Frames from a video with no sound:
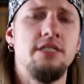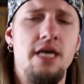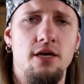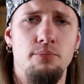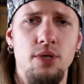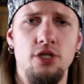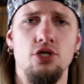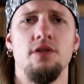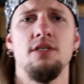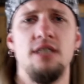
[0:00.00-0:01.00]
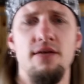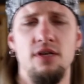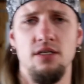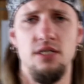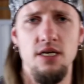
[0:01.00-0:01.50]
take a picture, the
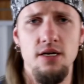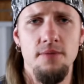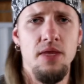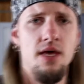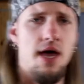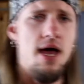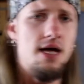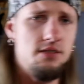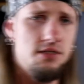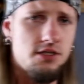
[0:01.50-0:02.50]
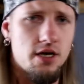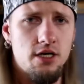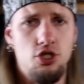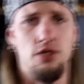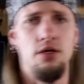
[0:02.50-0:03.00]
70D has
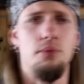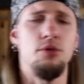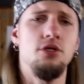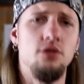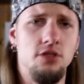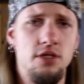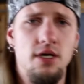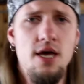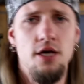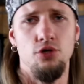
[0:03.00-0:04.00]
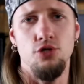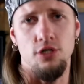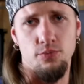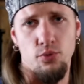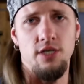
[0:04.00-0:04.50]
such an opportunity. You
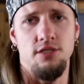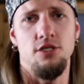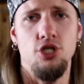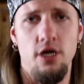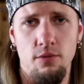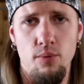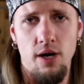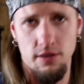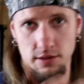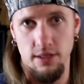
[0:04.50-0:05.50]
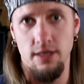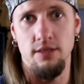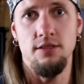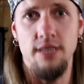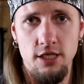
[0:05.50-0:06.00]
just press the shutter button and
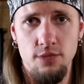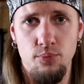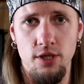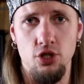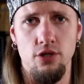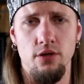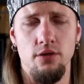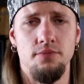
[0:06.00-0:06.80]
it takes picture,